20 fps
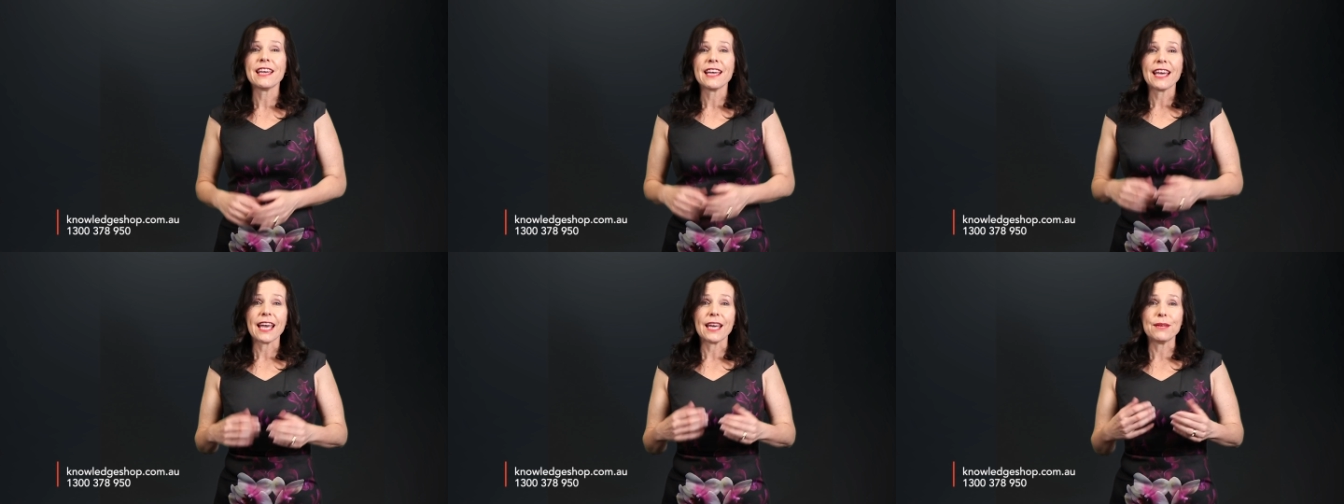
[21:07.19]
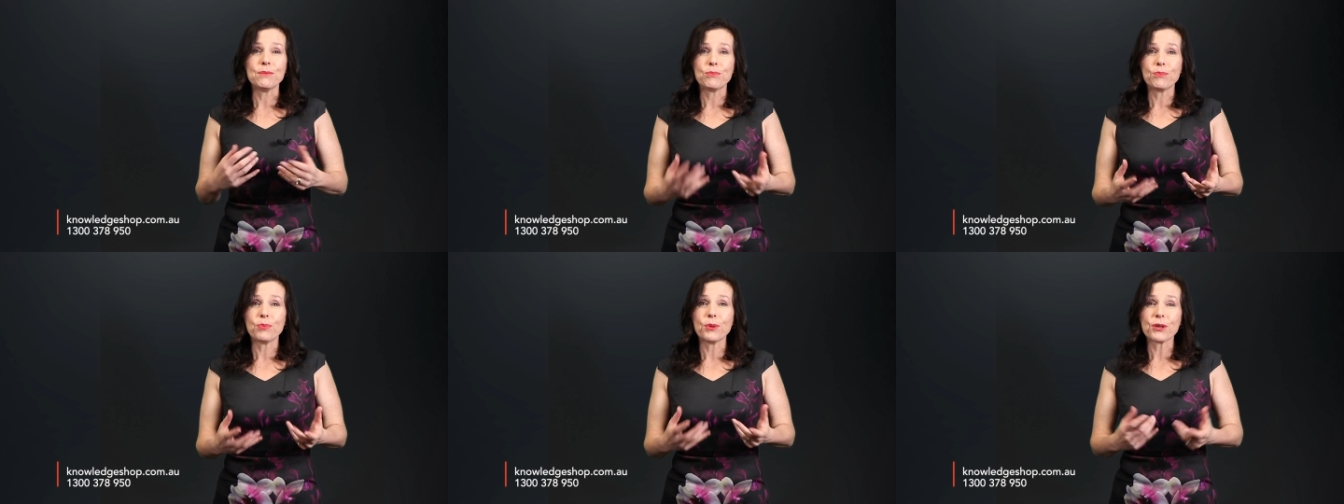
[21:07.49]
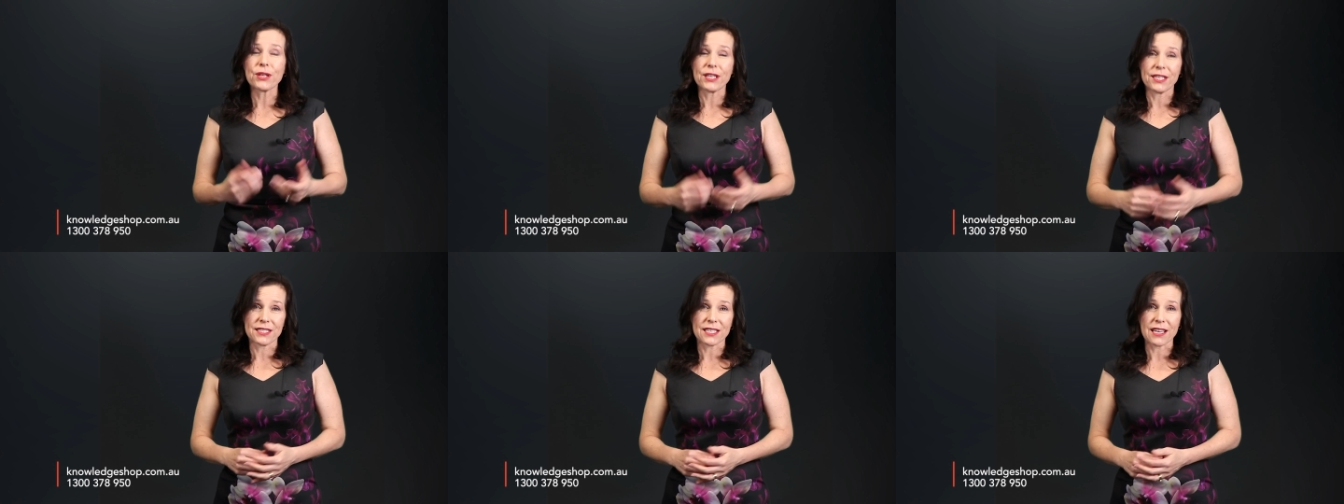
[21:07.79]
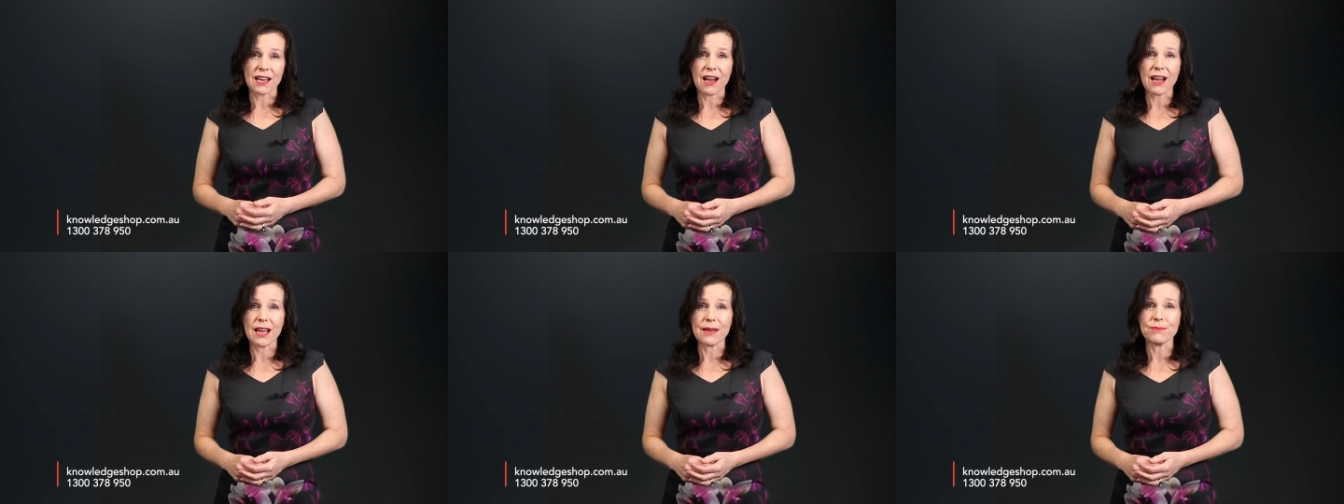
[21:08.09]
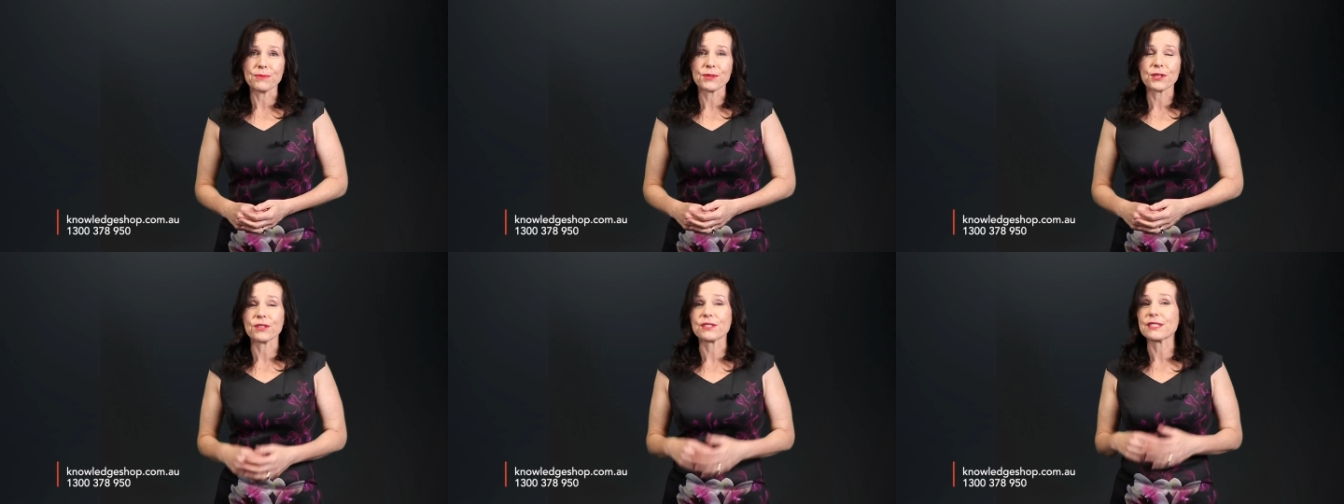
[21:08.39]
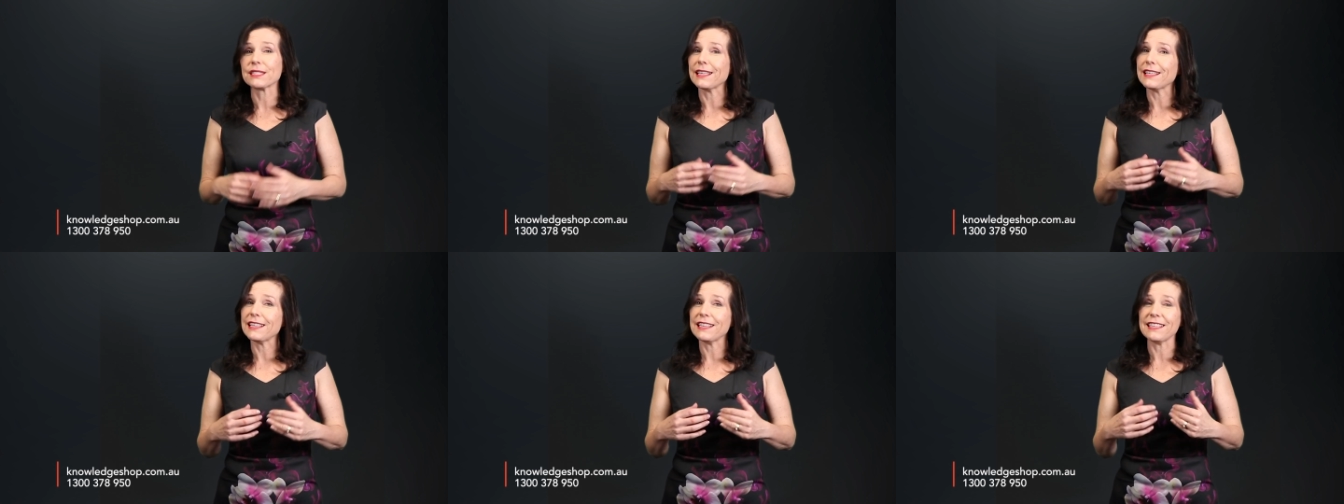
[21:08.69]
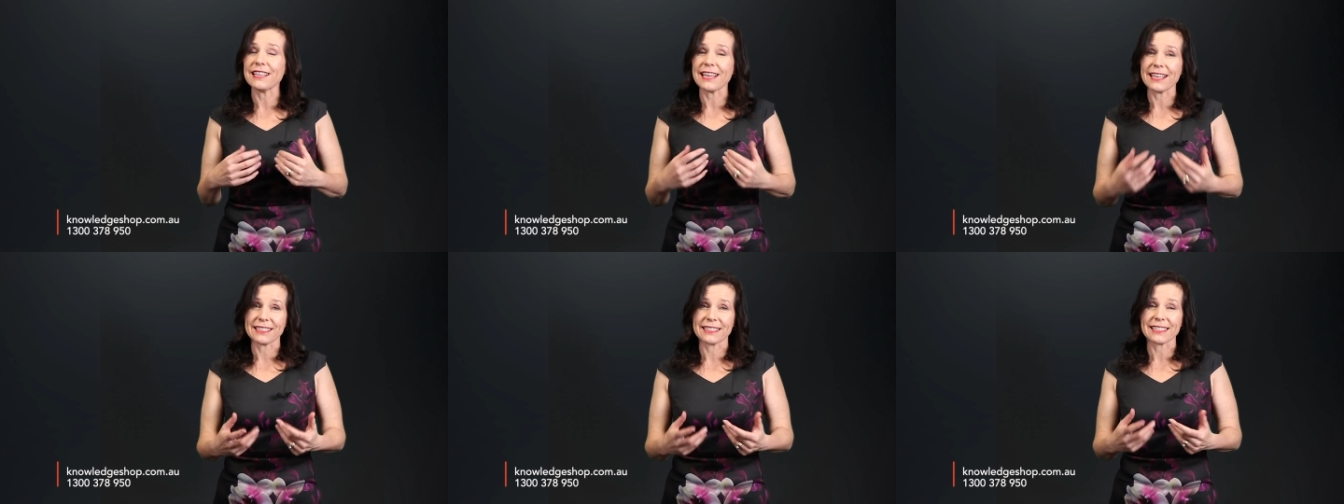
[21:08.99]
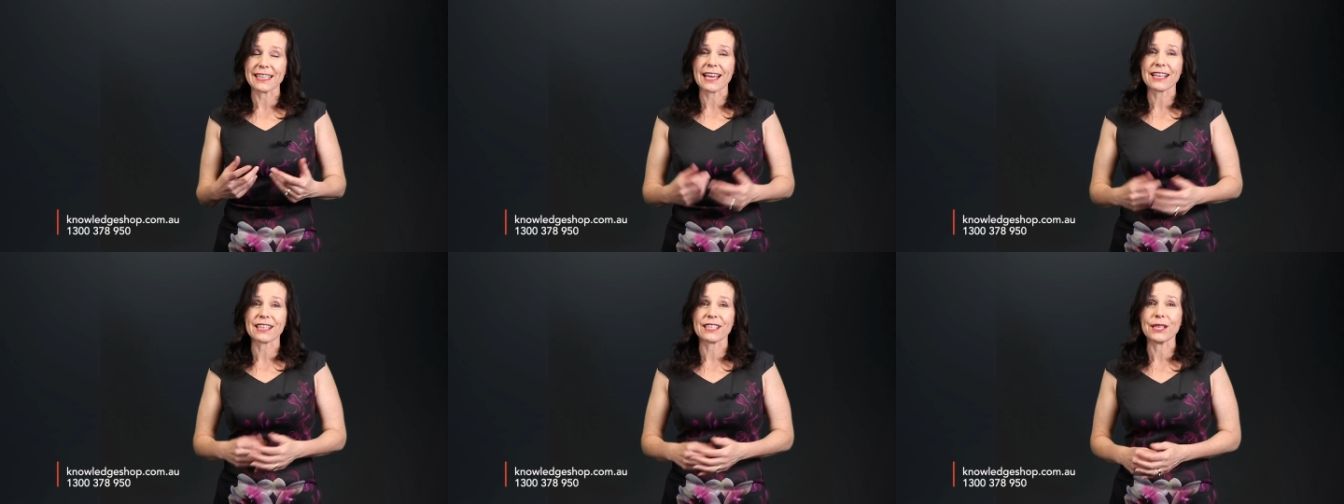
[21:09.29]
and book in a time to see exactly